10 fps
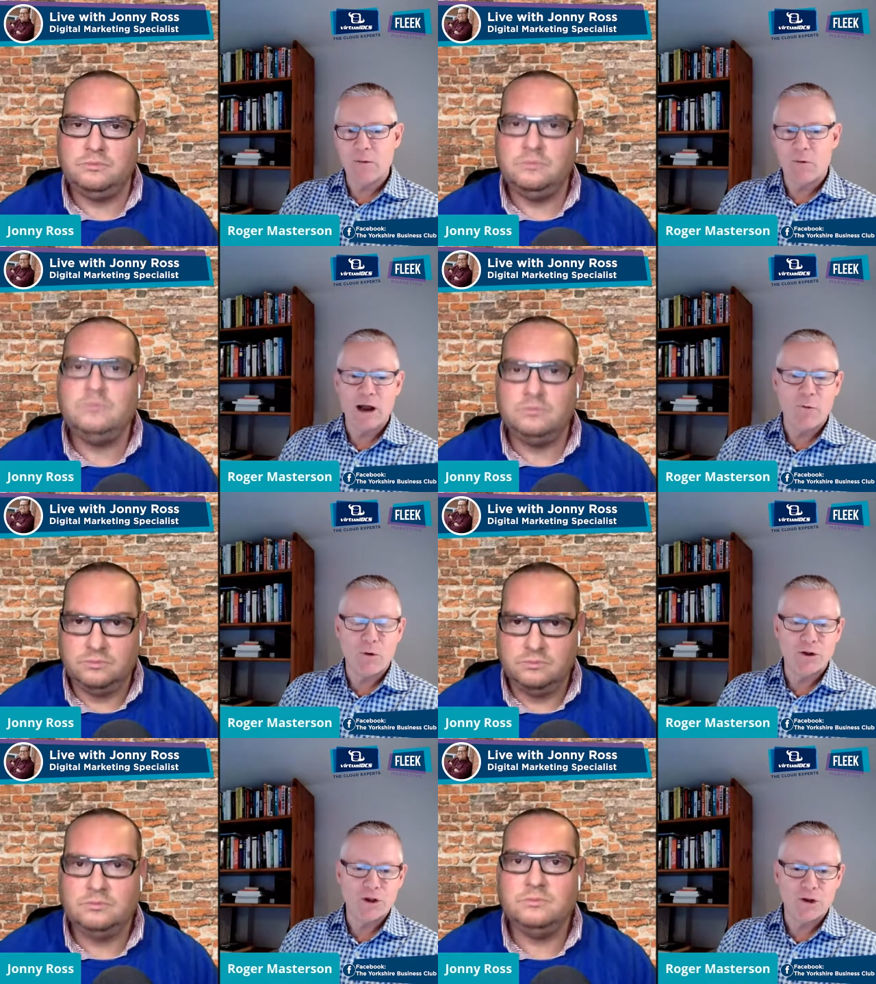Speaker 1: What I
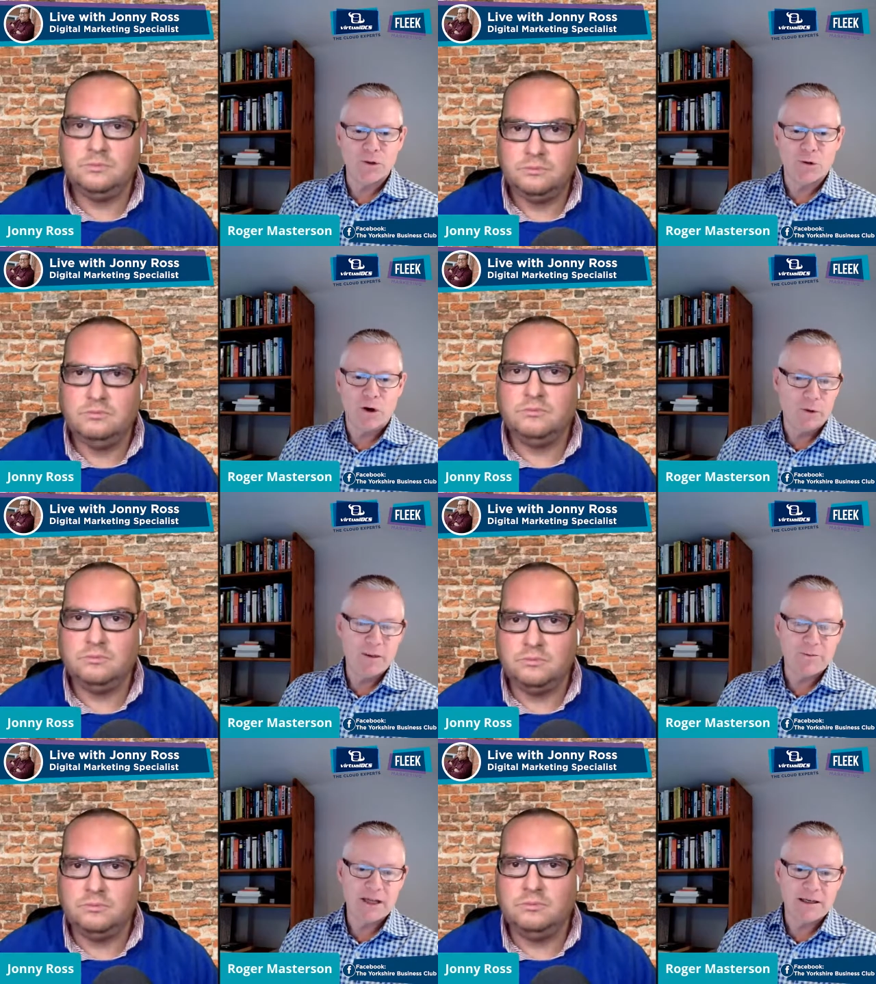want to know on the
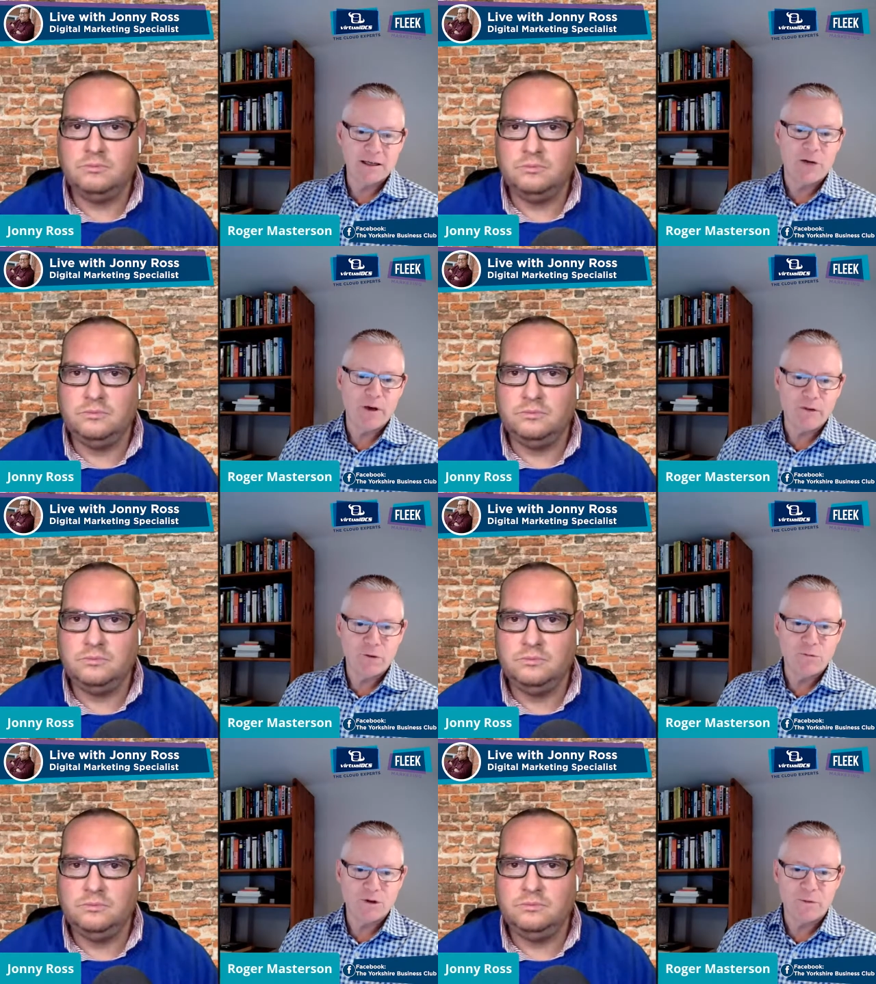website is how many
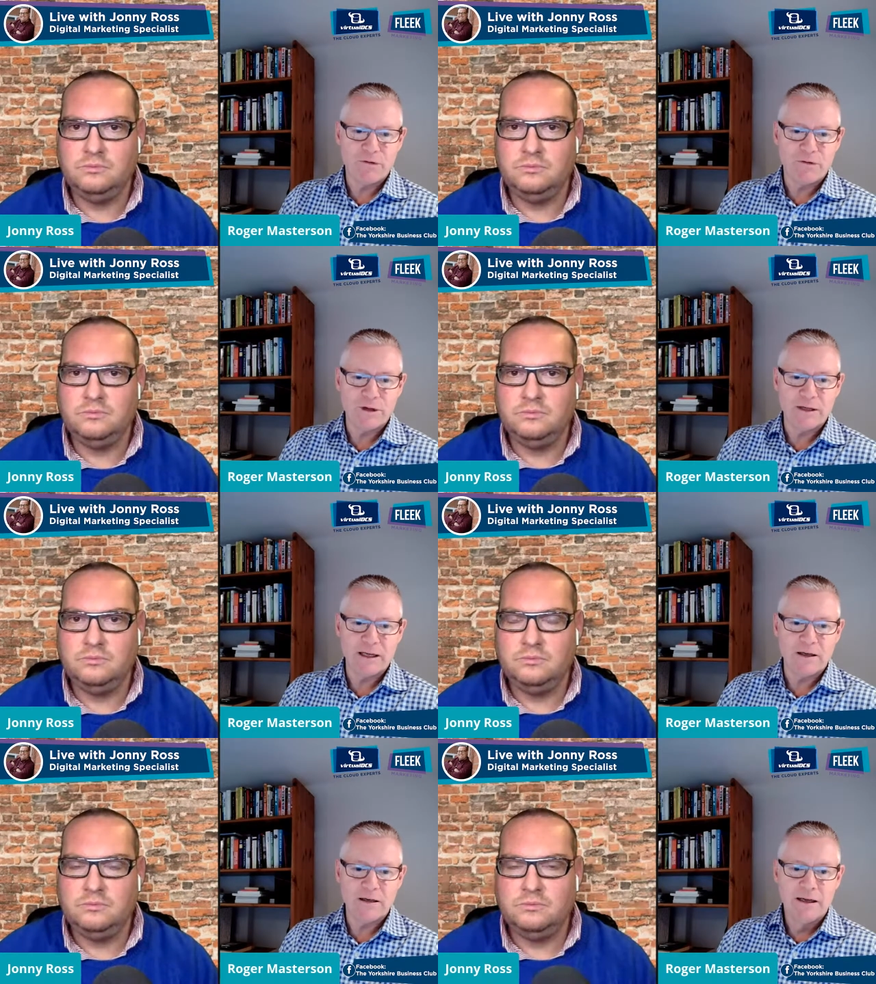forms have been filled
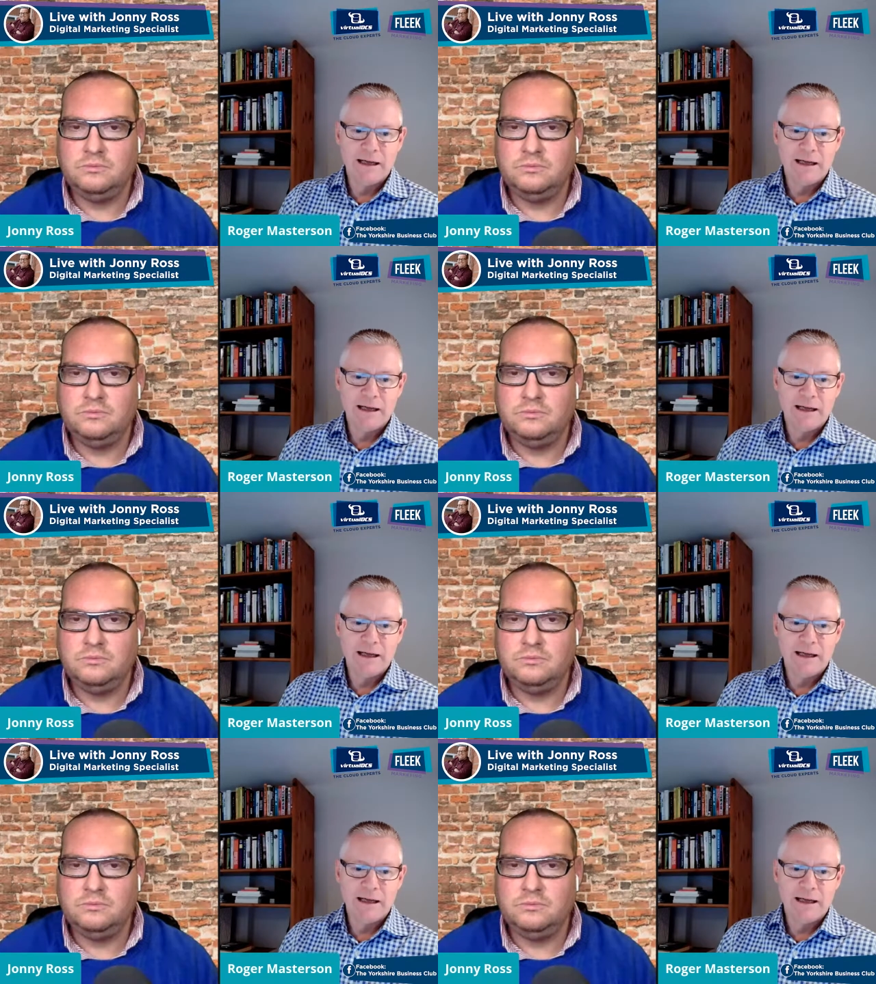in,